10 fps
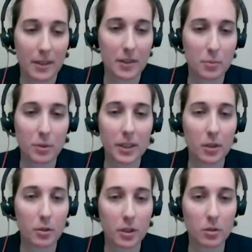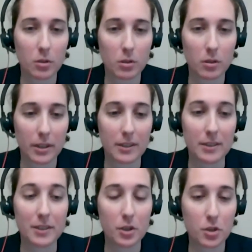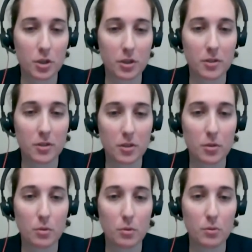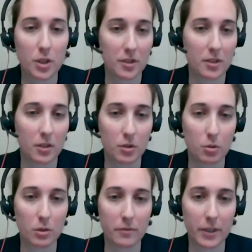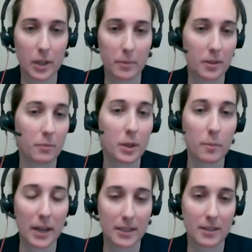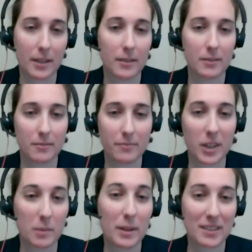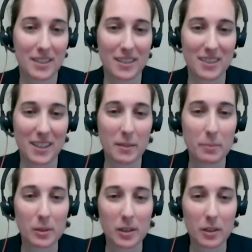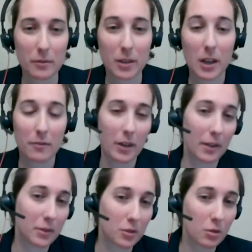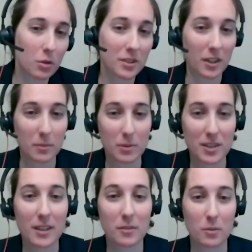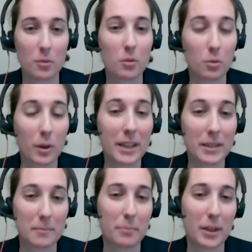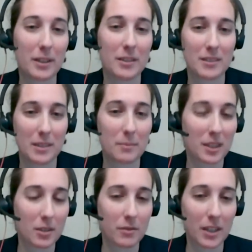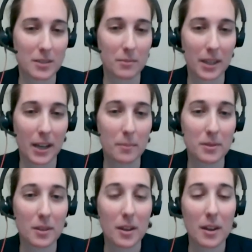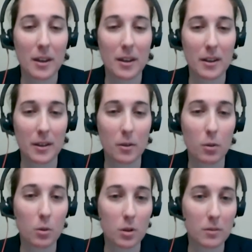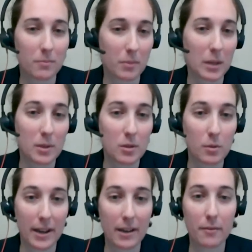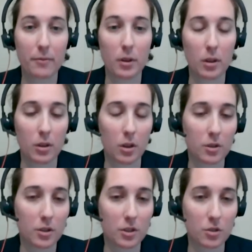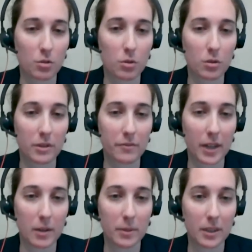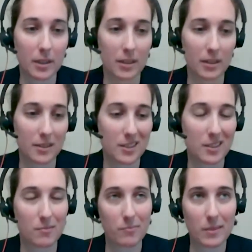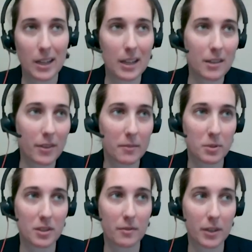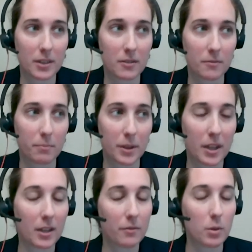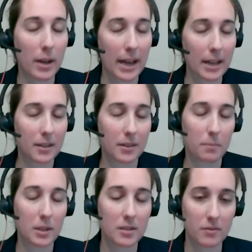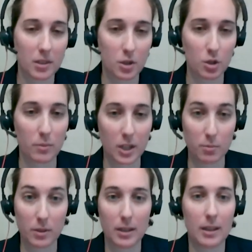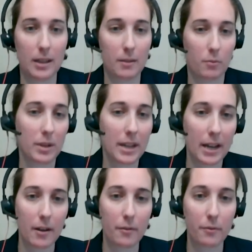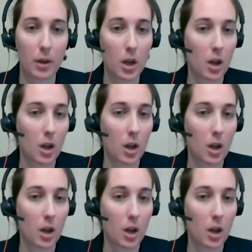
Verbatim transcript: it's really a critical addition to just the control environment. We go back to that very basic example of five controls, 100%, great, but it seems like you've got some gaps. Uh, or maybe you have a large control environment and it's 85% effective, but then if you add in the piece of the issue management, hey, we have